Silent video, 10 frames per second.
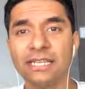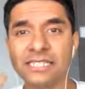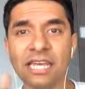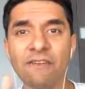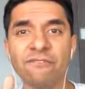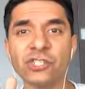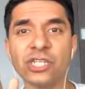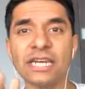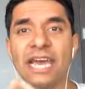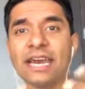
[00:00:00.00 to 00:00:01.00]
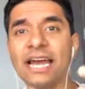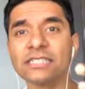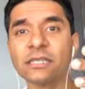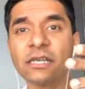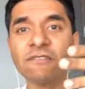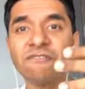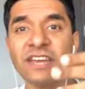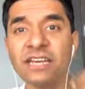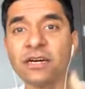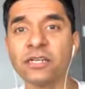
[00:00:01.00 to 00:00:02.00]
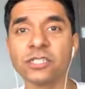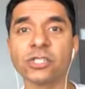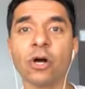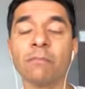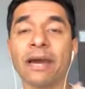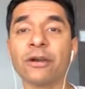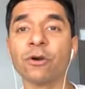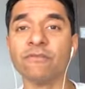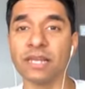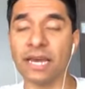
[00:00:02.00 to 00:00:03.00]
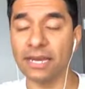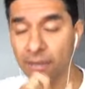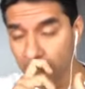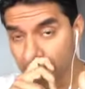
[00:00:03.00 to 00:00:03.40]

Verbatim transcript: This thin fishing net has little fingers called microvilli.